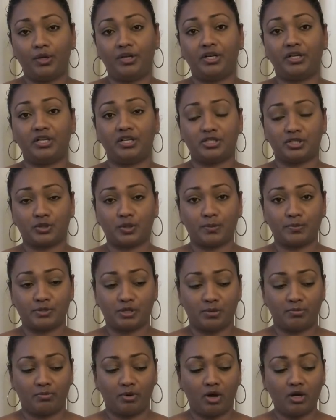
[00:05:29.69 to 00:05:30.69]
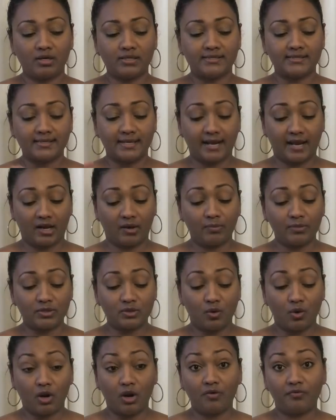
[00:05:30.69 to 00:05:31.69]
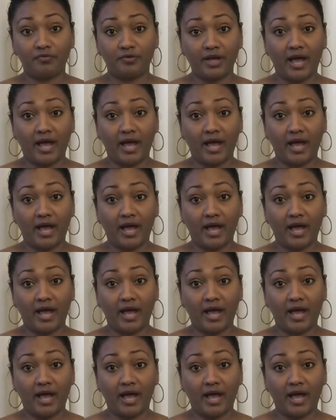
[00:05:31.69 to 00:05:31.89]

in the description box together with all of